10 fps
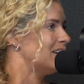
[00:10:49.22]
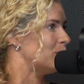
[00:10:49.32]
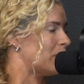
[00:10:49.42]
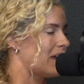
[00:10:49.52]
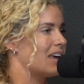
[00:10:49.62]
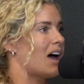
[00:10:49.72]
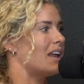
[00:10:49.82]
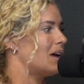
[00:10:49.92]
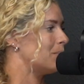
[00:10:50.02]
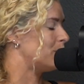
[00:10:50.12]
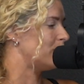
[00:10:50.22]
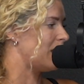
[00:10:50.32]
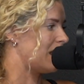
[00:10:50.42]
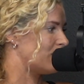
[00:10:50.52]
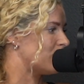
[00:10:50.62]
when I got up
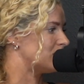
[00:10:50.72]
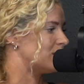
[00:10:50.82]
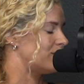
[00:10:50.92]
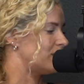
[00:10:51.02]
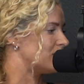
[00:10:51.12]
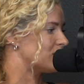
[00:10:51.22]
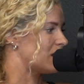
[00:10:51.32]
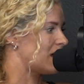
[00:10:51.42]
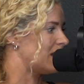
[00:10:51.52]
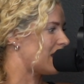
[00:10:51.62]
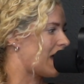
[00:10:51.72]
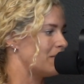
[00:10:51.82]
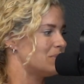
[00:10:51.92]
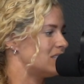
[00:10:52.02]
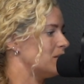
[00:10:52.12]
and I crossed the finish line,
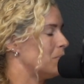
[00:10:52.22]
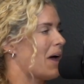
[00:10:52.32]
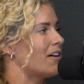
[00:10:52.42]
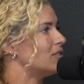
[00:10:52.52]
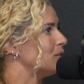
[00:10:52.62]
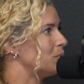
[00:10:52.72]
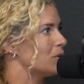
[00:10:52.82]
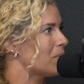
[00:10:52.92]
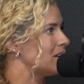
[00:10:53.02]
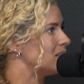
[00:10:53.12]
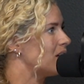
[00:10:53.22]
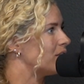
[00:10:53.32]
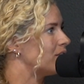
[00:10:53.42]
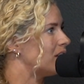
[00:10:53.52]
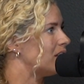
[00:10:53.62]
I'm still baffled with
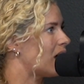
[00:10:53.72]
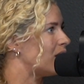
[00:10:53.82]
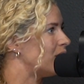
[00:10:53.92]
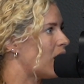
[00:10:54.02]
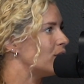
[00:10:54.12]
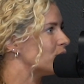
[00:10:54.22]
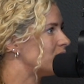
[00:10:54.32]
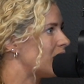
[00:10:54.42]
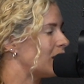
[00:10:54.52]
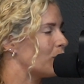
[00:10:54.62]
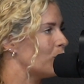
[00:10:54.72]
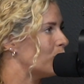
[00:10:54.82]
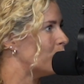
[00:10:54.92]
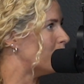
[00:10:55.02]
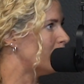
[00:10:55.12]
myself and not
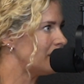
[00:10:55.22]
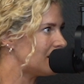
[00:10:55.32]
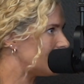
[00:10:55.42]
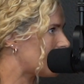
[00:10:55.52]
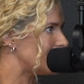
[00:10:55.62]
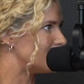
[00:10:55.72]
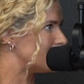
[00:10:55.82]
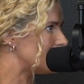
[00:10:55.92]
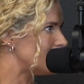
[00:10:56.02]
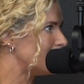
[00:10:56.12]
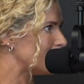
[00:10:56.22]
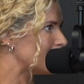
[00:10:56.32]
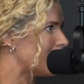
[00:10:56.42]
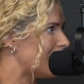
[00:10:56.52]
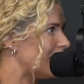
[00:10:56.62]
understanding, what did I just
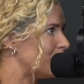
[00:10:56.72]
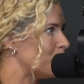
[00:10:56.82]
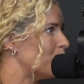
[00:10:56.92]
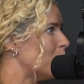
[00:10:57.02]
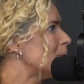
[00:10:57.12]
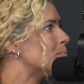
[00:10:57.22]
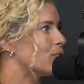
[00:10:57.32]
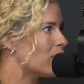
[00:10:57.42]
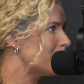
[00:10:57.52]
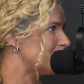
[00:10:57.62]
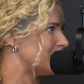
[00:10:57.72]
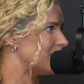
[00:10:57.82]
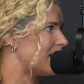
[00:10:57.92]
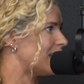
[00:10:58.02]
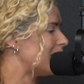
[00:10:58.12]
do and what prompted
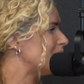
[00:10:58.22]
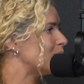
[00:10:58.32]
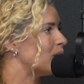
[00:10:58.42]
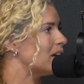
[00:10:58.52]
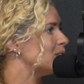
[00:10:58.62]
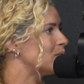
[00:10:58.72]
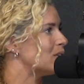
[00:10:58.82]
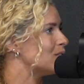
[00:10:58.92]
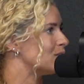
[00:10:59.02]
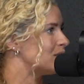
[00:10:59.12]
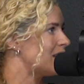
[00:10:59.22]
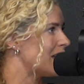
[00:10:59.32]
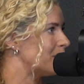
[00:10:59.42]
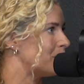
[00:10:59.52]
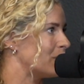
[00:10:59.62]
that. I don't
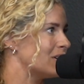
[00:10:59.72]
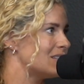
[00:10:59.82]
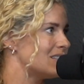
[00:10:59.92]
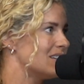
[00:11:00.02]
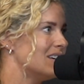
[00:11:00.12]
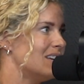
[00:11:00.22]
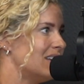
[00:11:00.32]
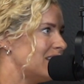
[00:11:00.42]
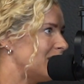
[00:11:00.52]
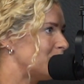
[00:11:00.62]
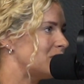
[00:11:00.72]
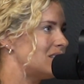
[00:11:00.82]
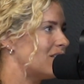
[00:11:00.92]
understand, because it was